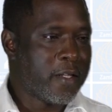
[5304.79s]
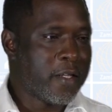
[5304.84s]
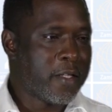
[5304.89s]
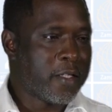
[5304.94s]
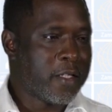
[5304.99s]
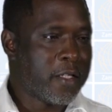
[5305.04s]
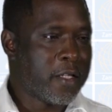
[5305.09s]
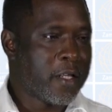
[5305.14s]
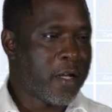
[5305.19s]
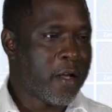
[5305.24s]
the
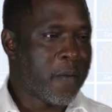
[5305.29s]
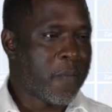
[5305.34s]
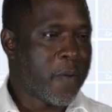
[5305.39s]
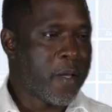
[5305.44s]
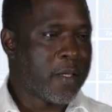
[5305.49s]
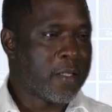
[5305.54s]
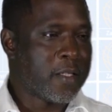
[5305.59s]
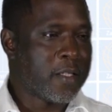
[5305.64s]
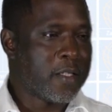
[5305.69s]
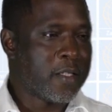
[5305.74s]
cylinder
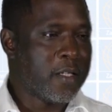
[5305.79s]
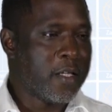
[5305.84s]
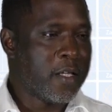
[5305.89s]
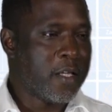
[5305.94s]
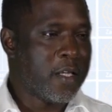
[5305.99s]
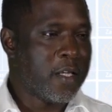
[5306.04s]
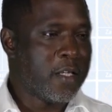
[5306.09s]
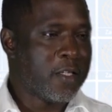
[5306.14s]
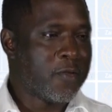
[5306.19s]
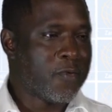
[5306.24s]
capacity
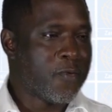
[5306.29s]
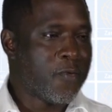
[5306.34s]
is